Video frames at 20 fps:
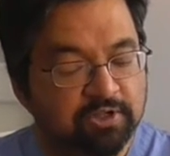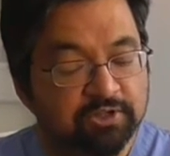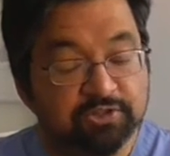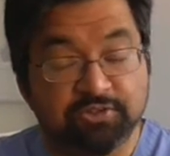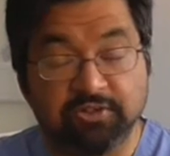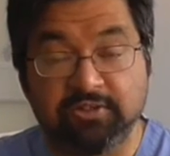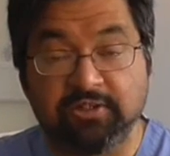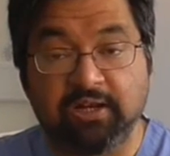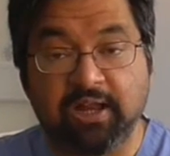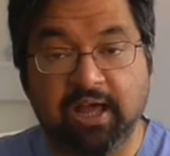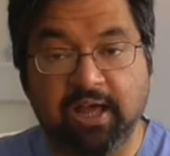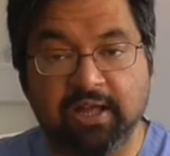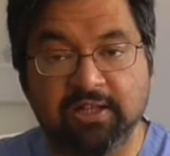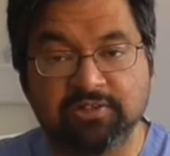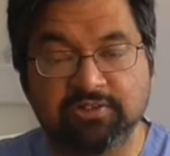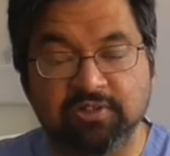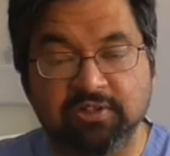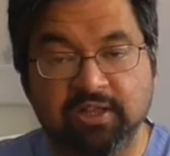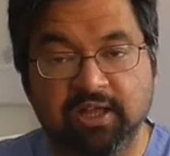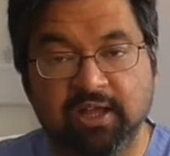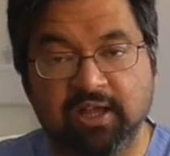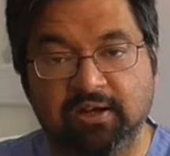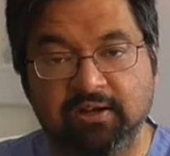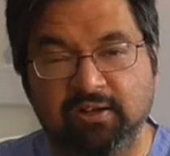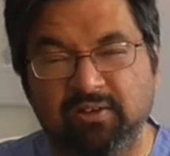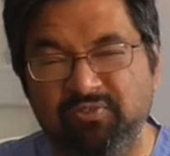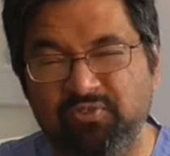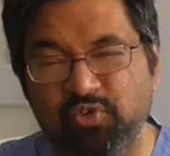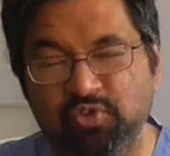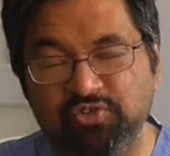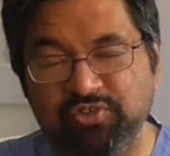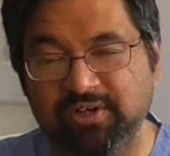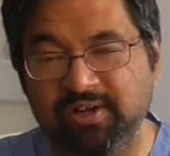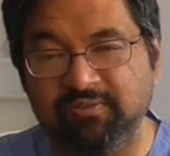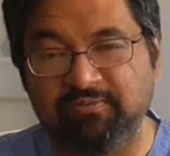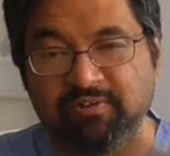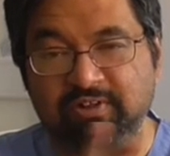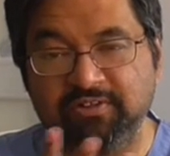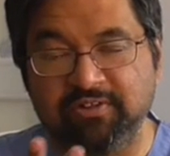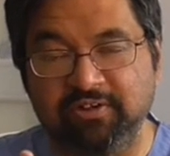So the lines on the hand, unfortunately,
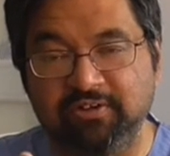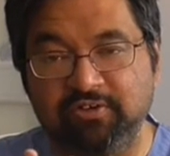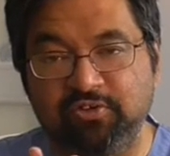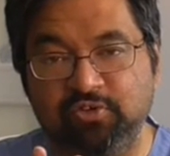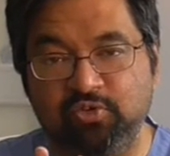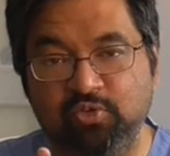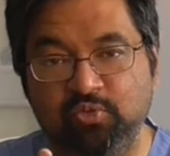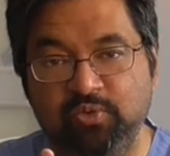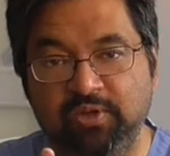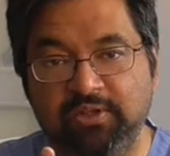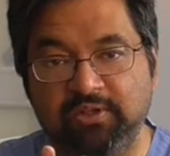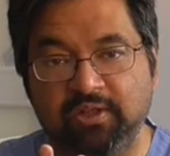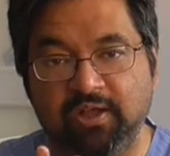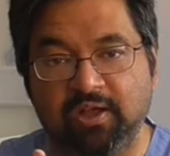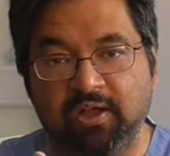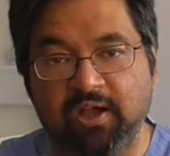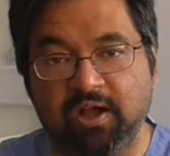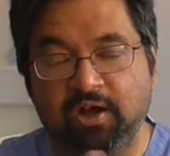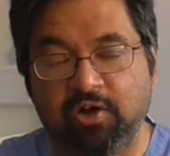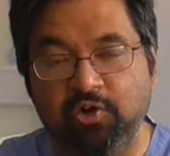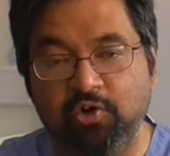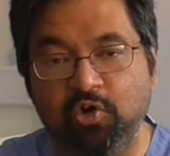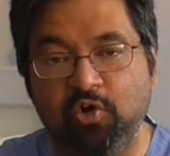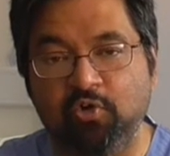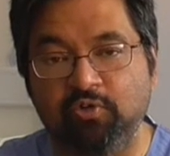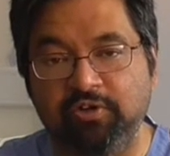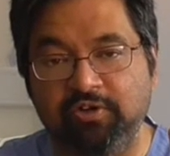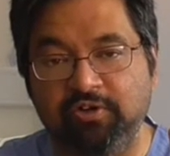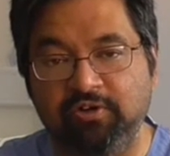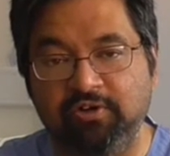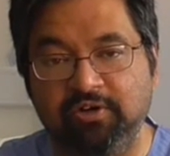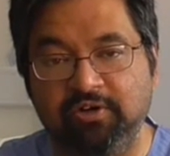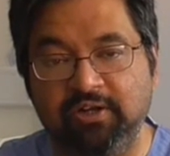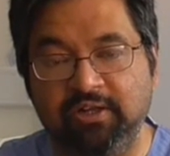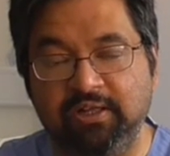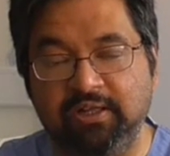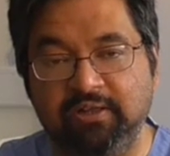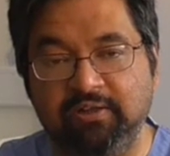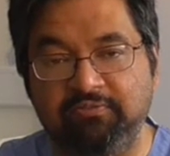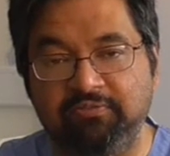have nothing to do with how long you're going to
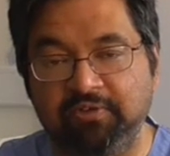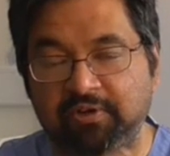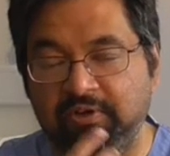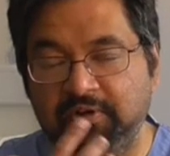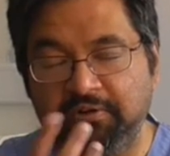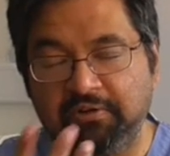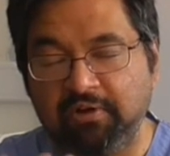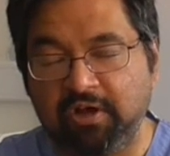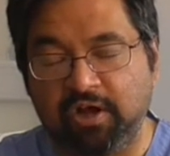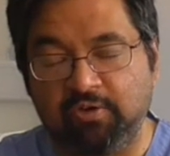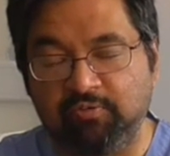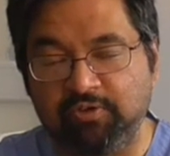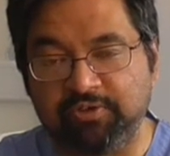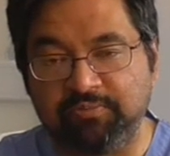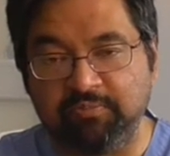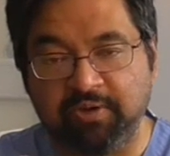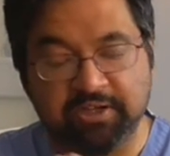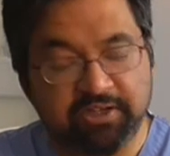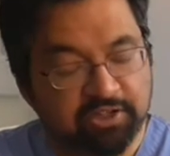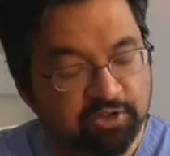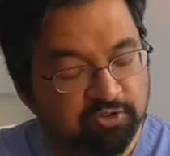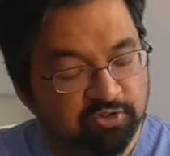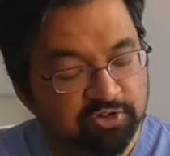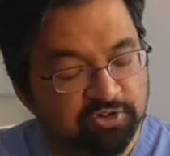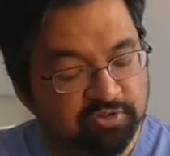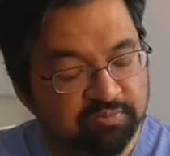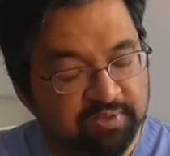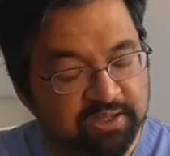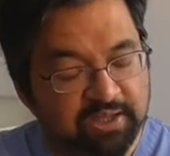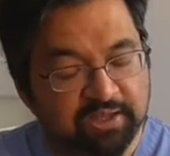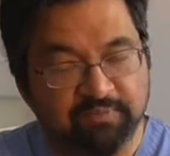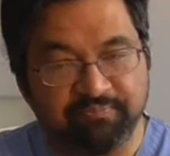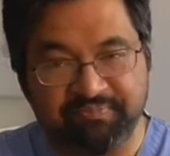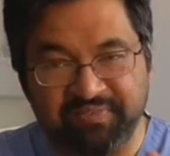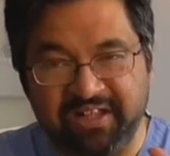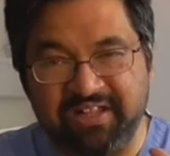live, how much money you're going to make.